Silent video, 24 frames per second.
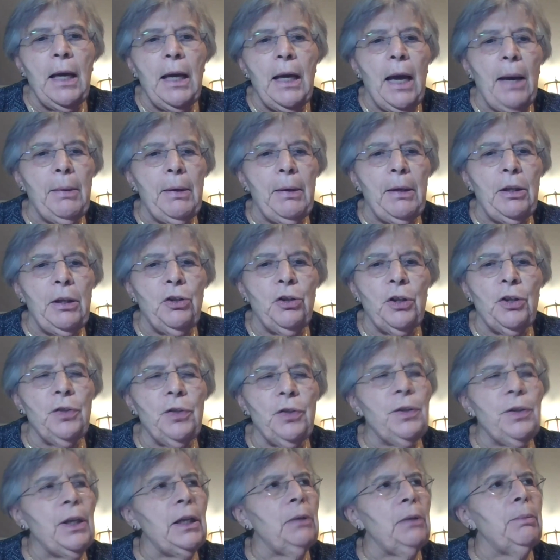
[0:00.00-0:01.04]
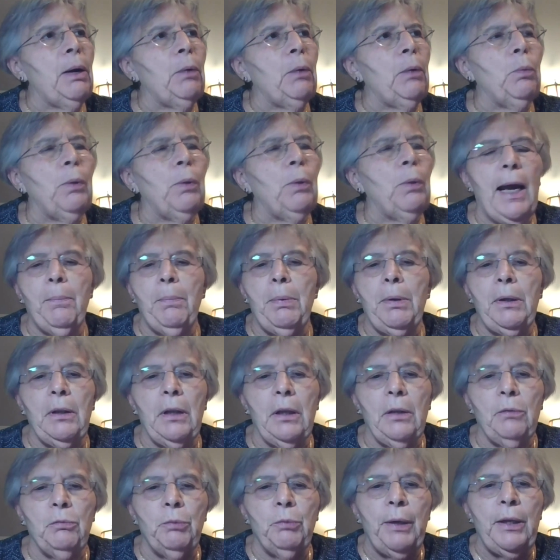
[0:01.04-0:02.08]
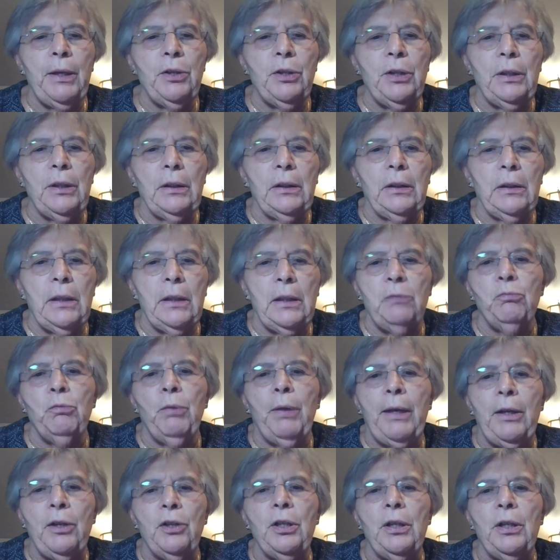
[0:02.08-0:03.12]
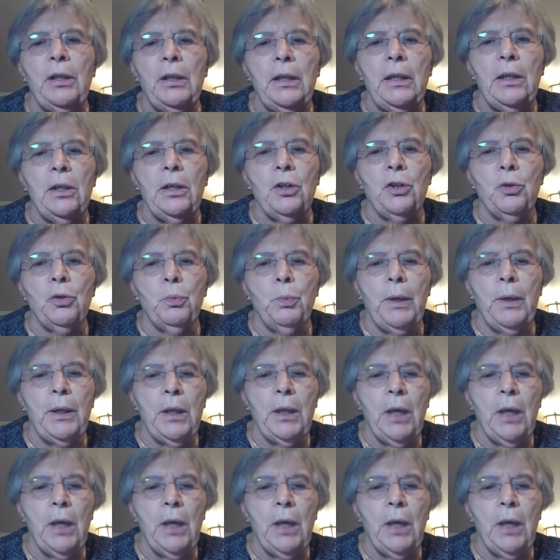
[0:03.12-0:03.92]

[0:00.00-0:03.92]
I mean, just think about what happened in recent years with